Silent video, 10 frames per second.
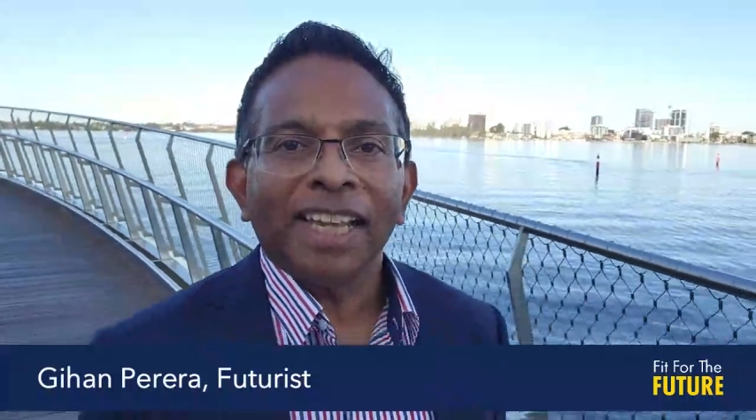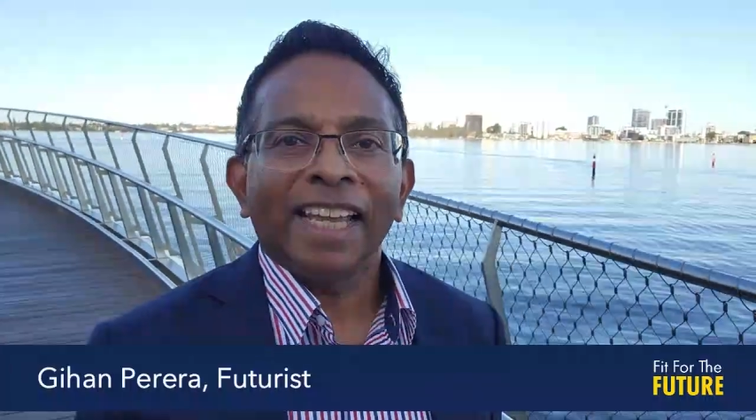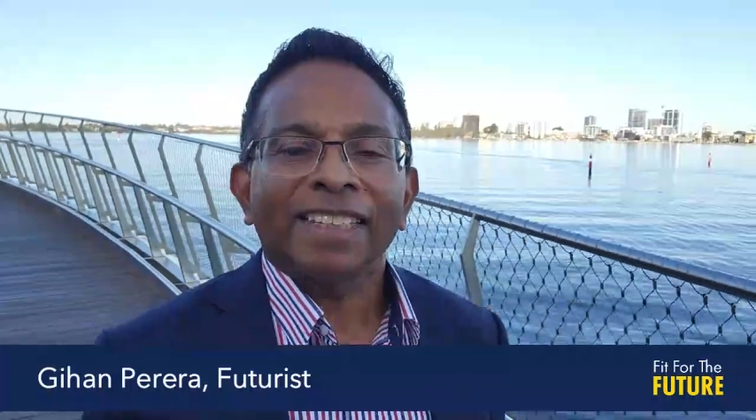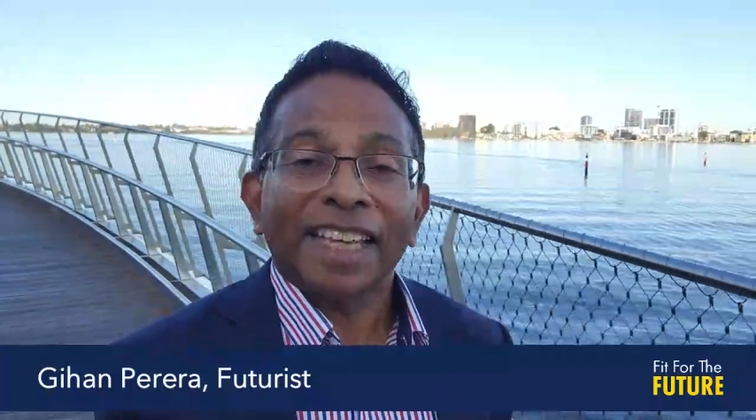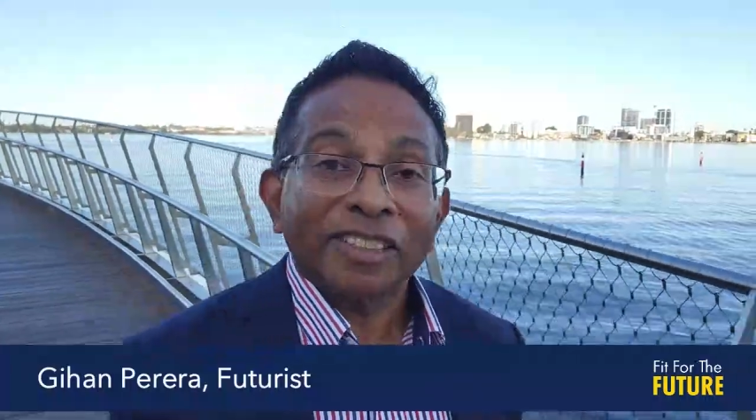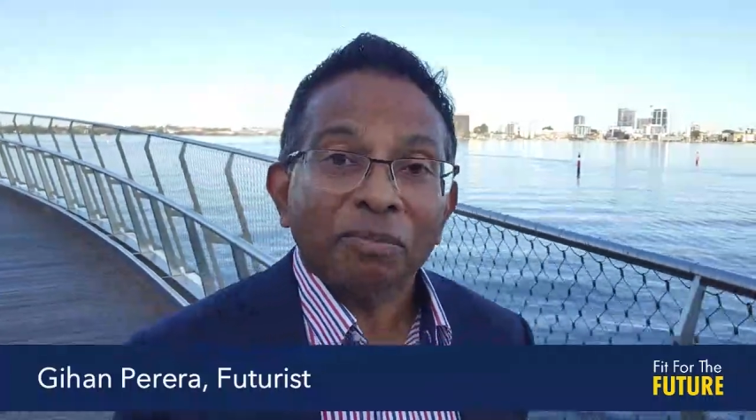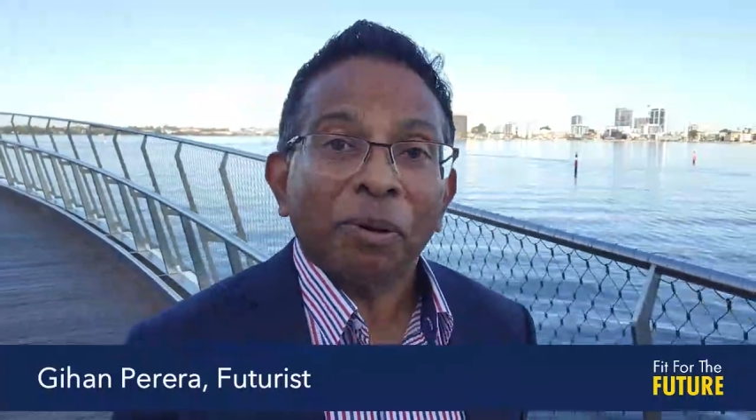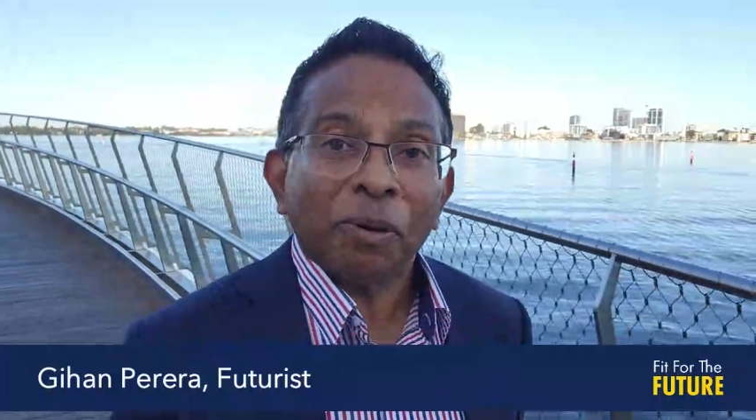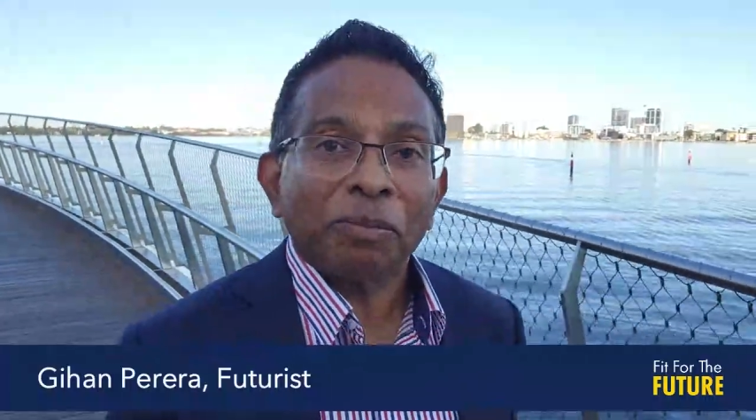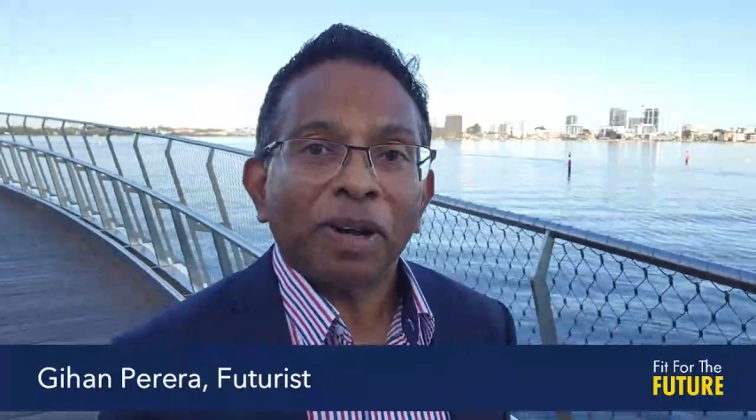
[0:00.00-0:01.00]
it's actually
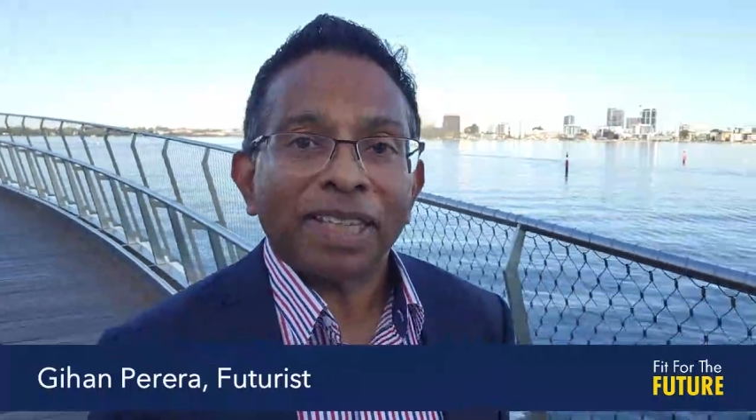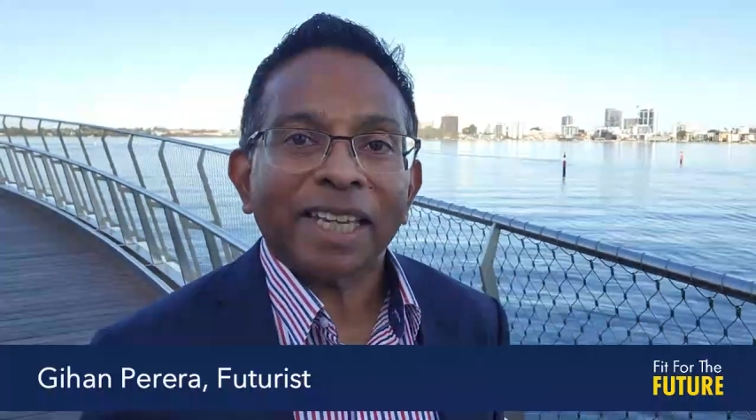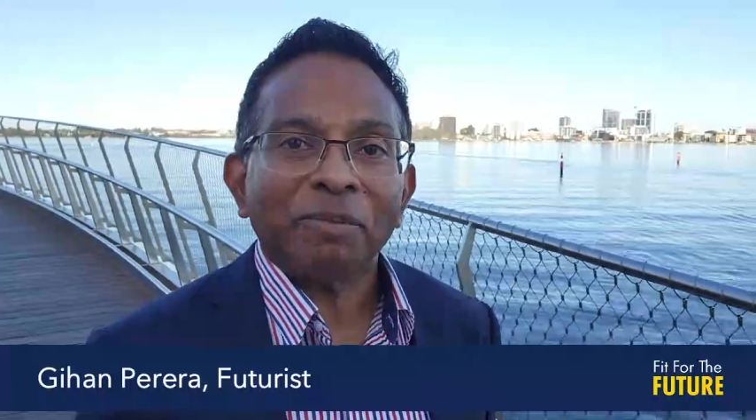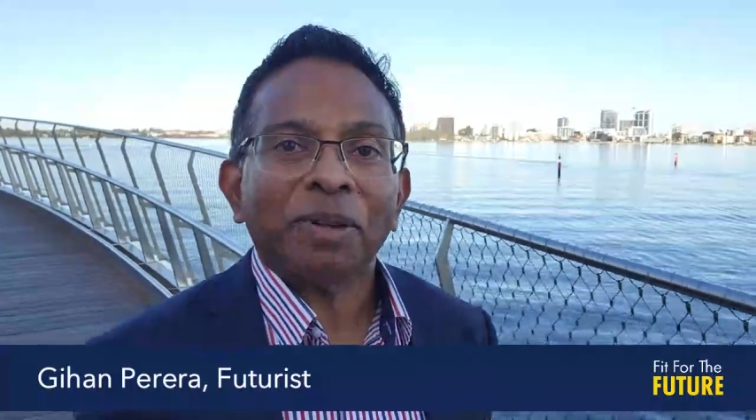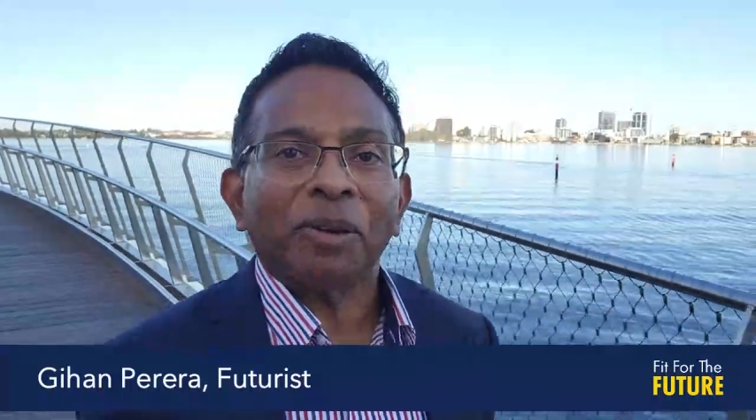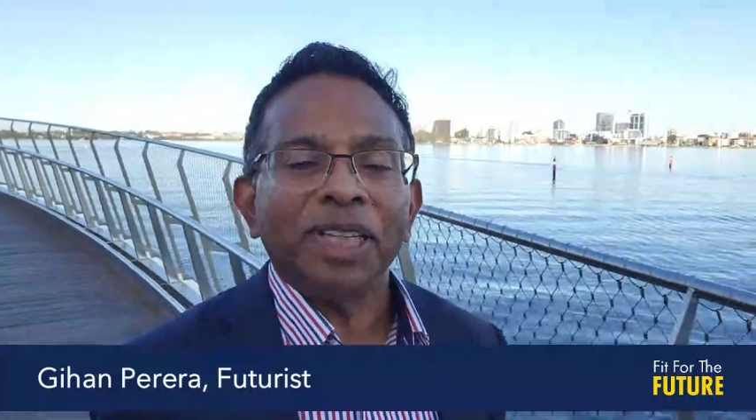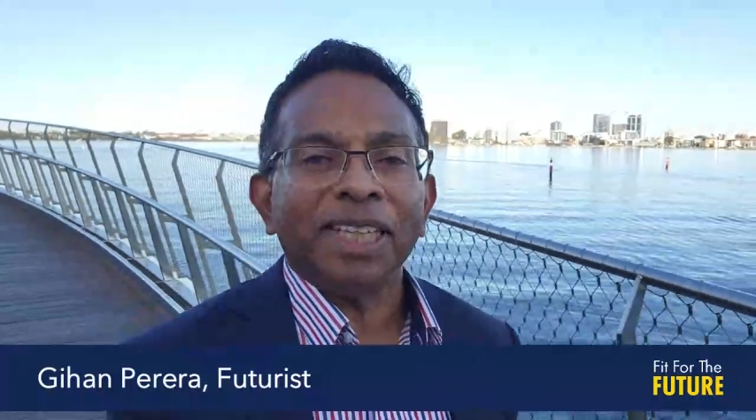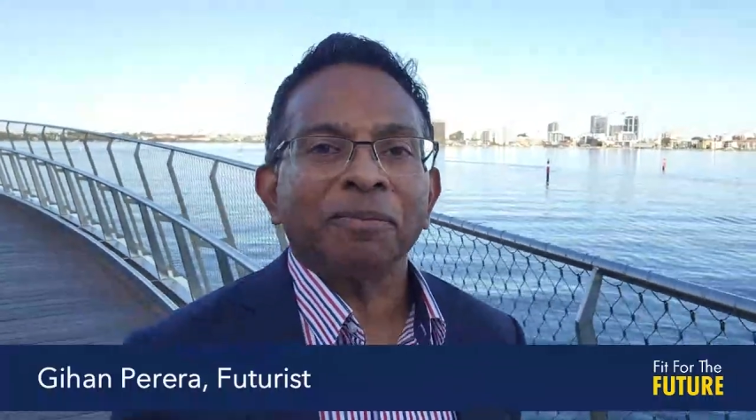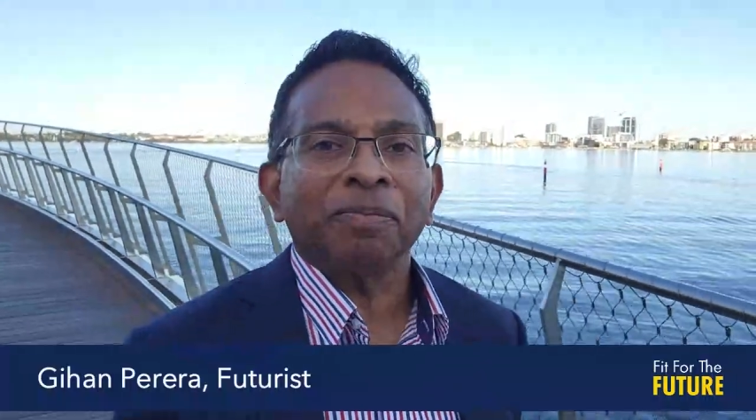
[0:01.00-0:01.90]
borne by the employee.